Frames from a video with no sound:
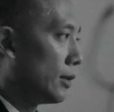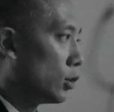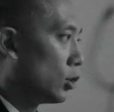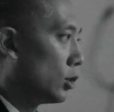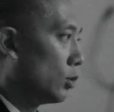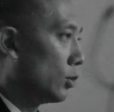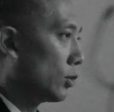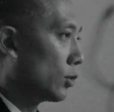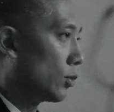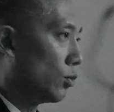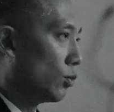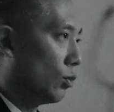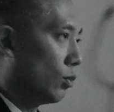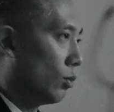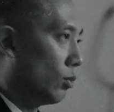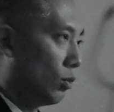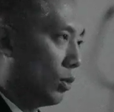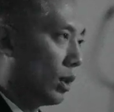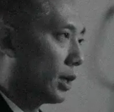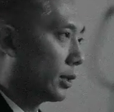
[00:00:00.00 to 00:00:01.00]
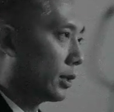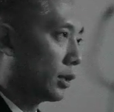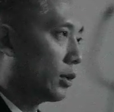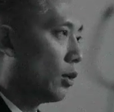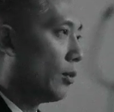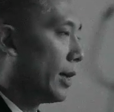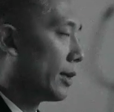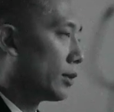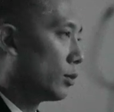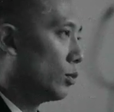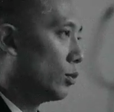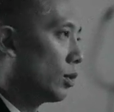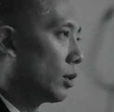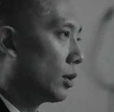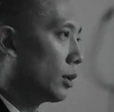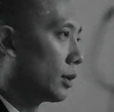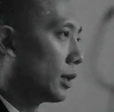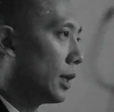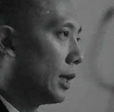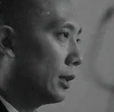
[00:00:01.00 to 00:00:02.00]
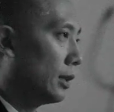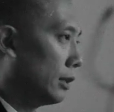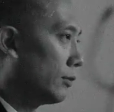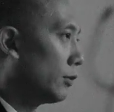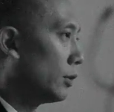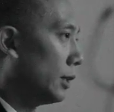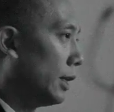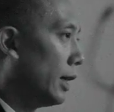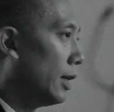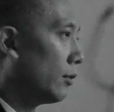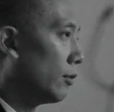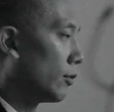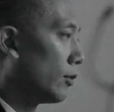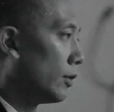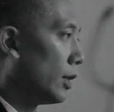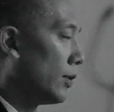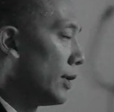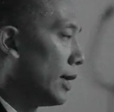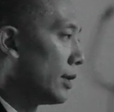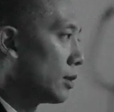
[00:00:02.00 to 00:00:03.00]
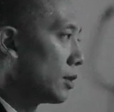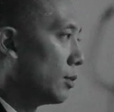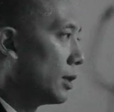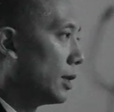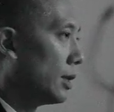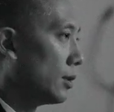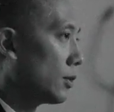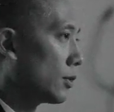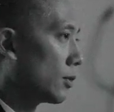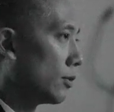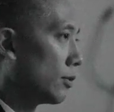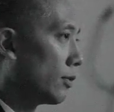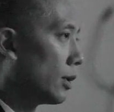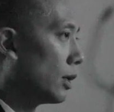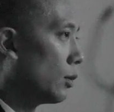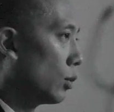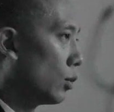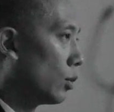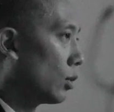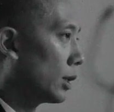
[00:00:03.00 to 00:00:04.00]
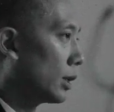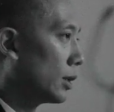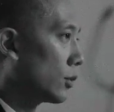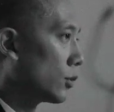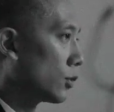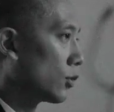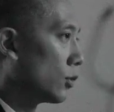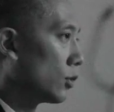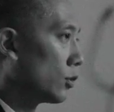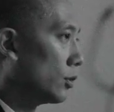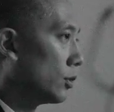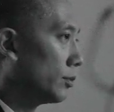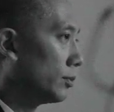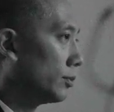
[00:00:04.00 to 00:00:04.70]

she was wanting to go back to work and live her life. And that to me is very rewarding as a surgeon.